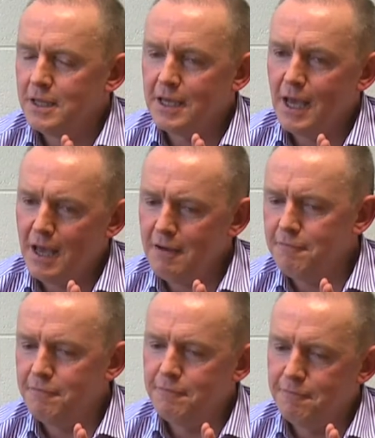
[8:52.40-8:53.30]
they
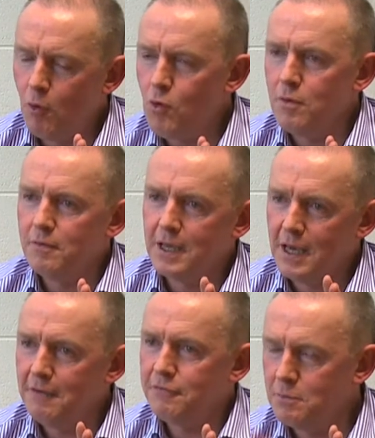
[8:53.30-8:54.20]

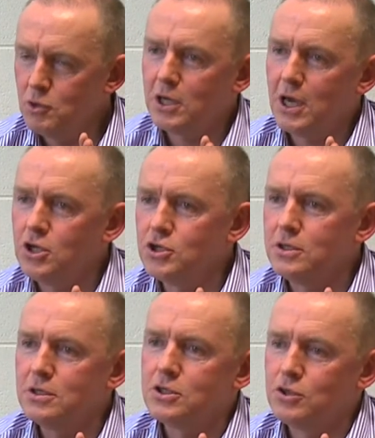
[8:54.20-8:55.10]
have
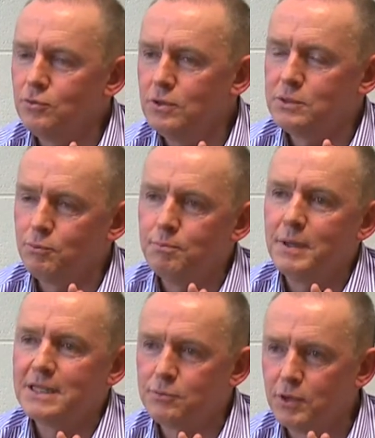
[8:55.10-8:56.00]
communication tools
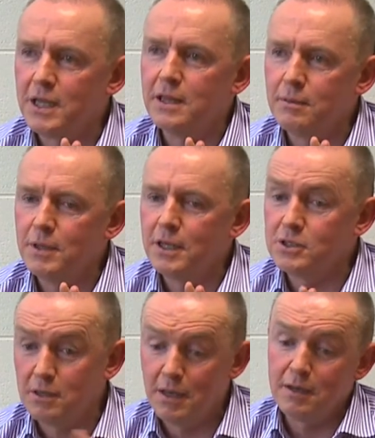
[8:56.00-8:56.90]
built within them.
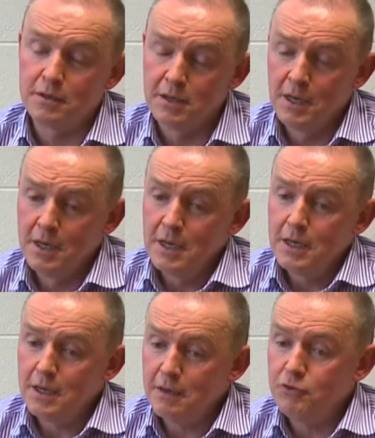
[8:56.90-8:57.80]
And
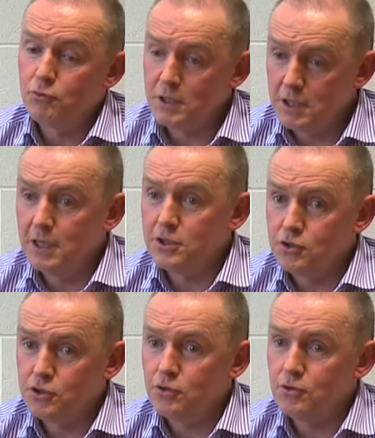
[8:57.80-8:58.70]
if you read the
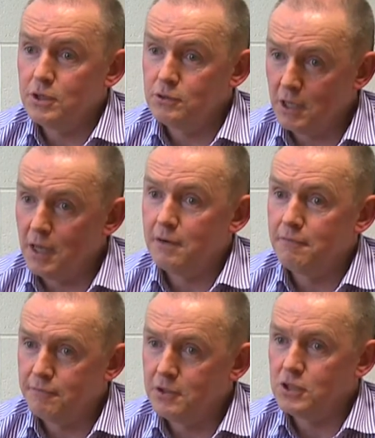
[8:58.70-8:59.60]
literature, there's a lot
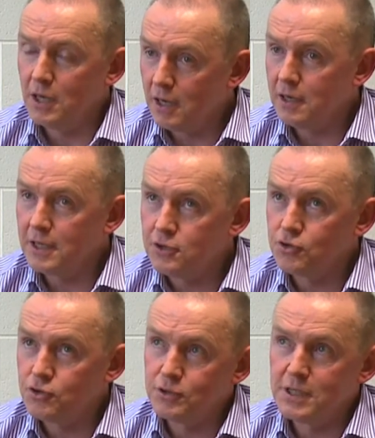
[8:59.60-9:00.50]
of
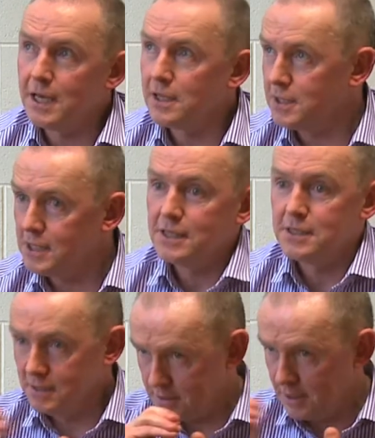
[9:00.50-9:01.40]
literature saying that yes,
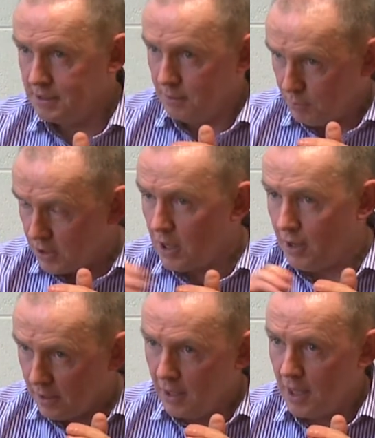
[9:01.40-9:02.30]
it's about
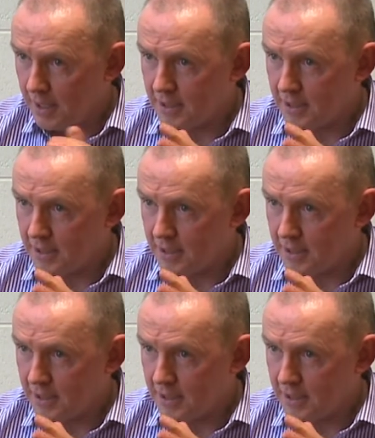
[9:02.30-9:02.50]
online